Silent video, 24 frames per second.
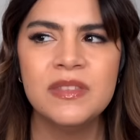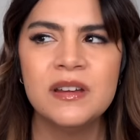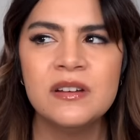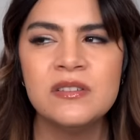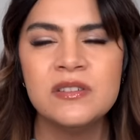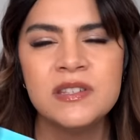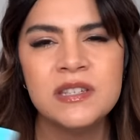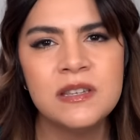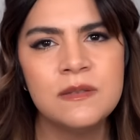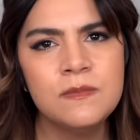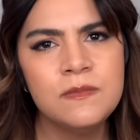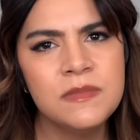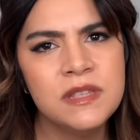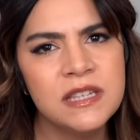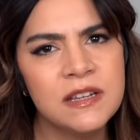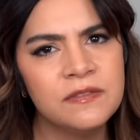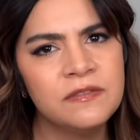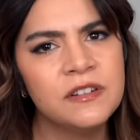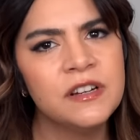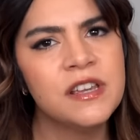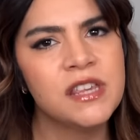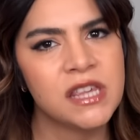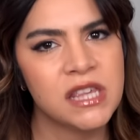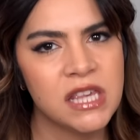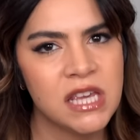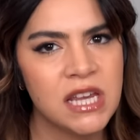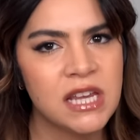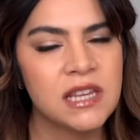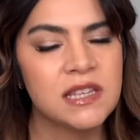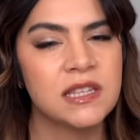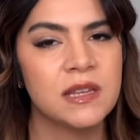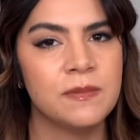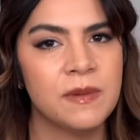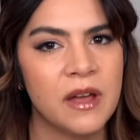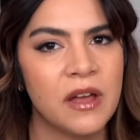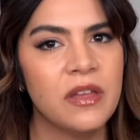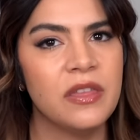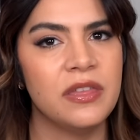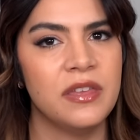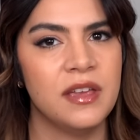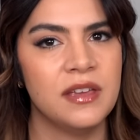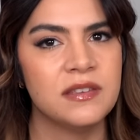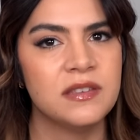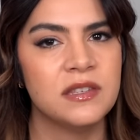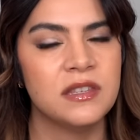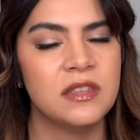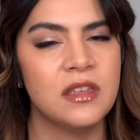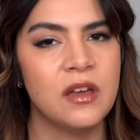There are some different things about
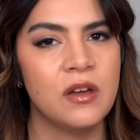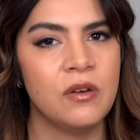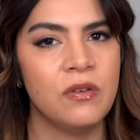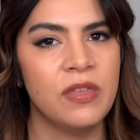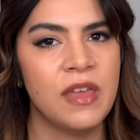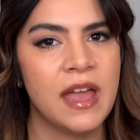this though